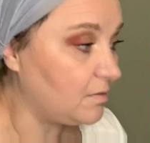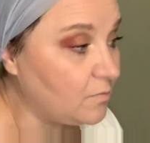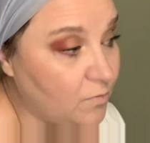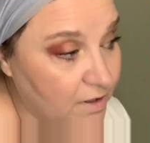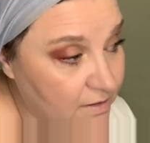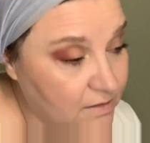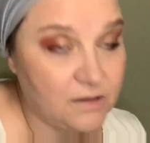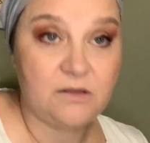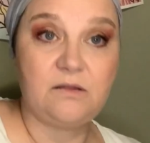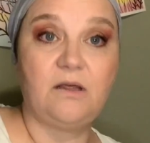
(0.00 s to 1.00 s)
when
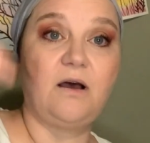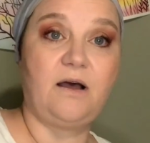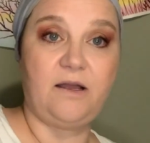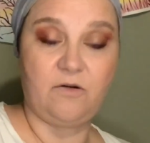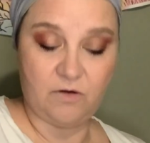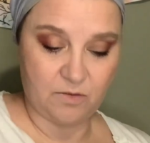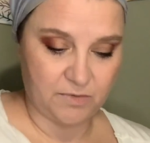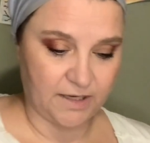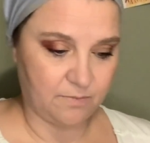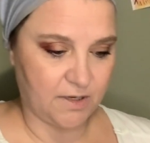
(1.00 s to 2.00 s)
the higher up,
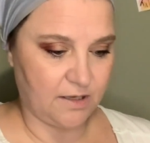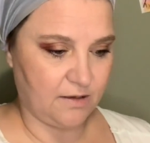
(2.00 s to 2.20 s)
like my